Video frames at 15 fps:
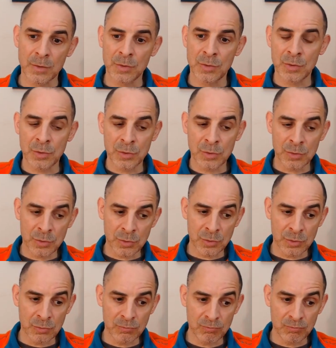
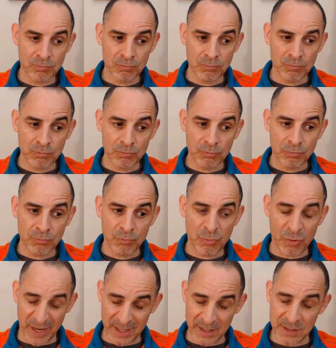do
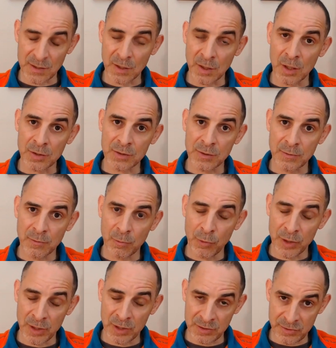practice a lot,
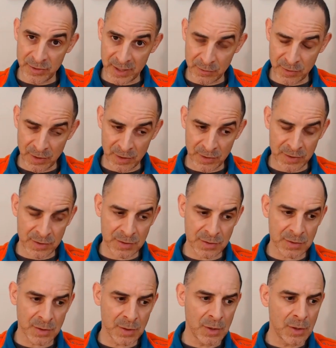where you interact with others,
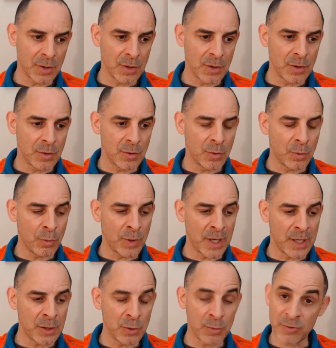
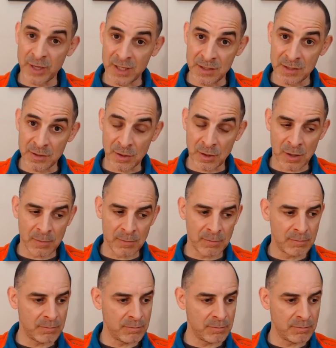where you brainstorm,